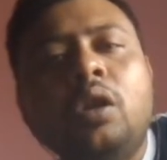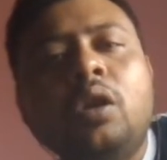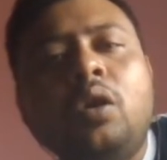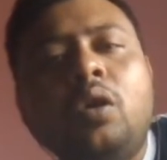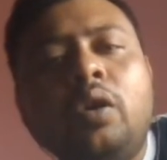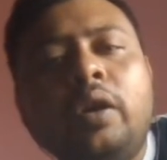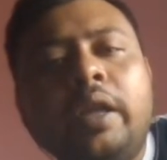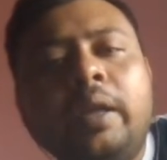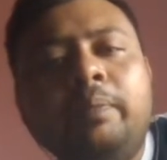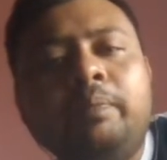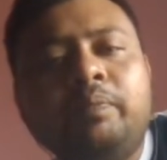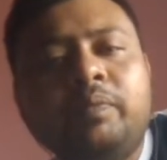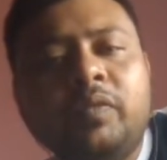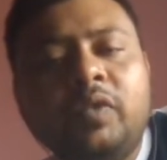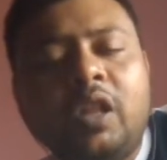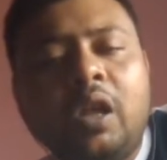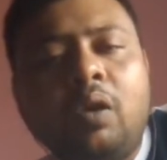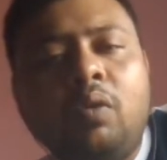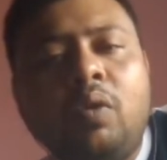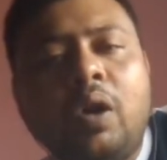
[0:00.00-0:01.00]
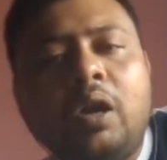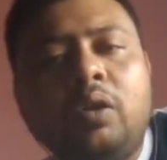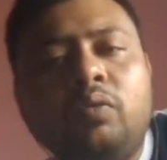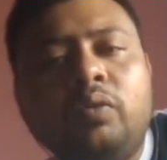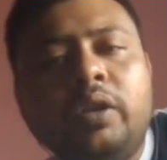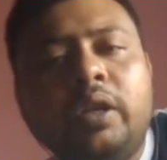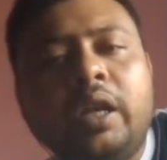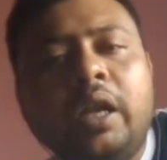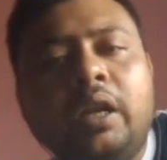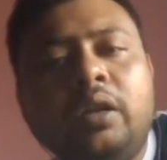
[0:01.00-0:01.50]
Okay, now what
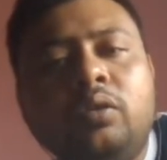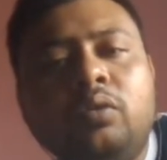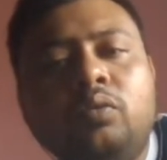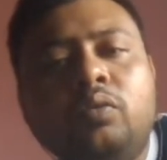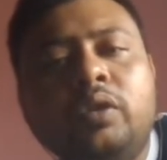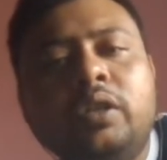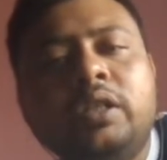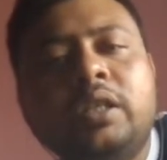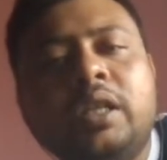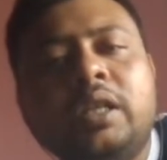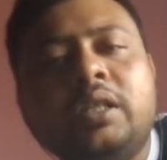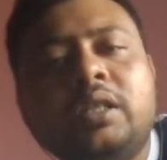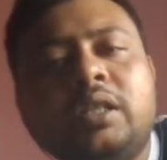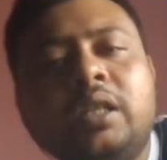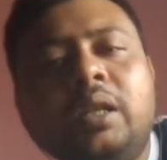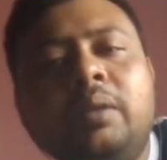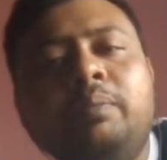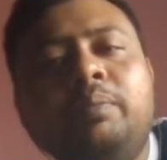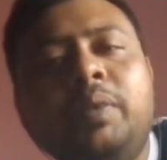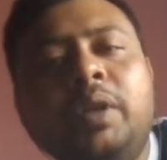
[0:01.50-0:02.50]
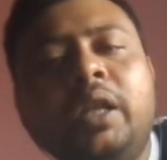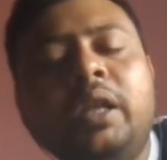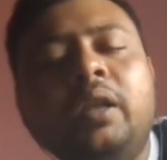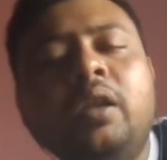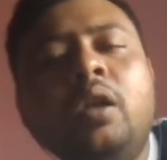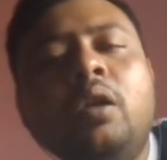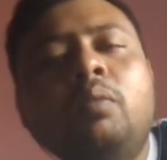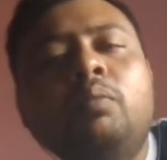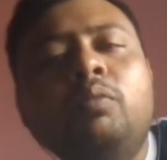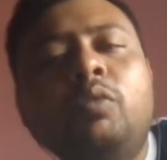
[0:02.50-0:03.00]
we can do, we just simply
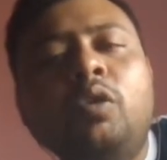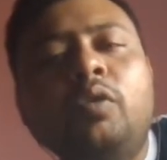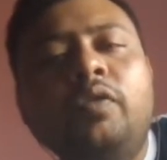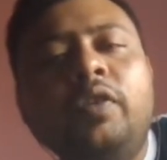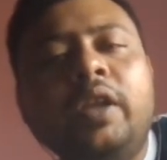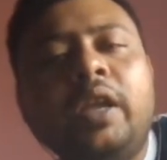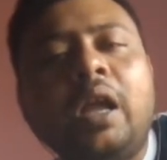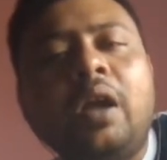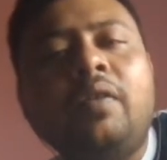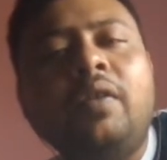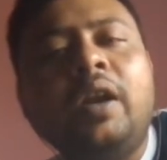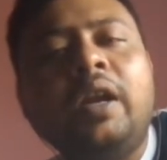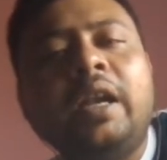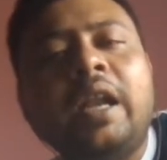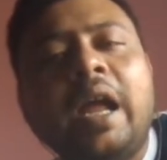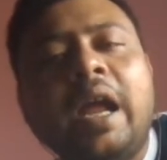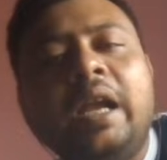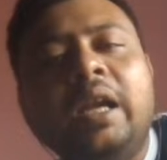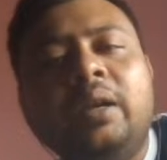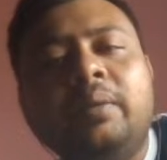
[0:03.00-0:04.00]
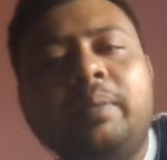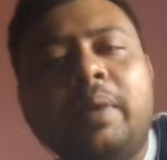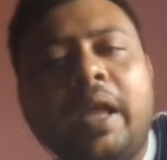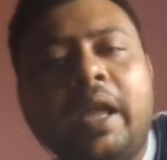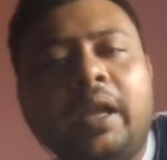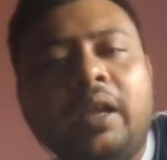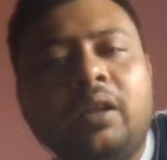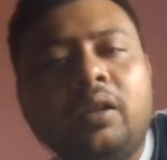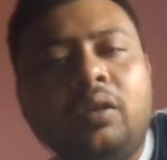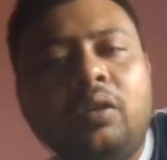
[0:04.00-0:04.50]
moving our knight back.
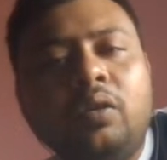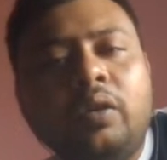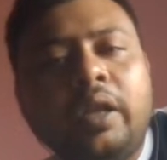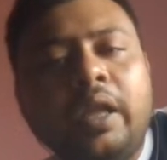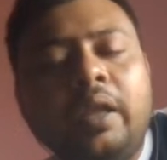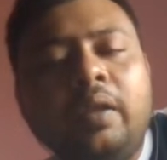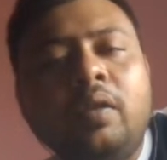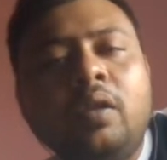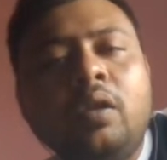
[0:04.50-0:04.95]
Okay,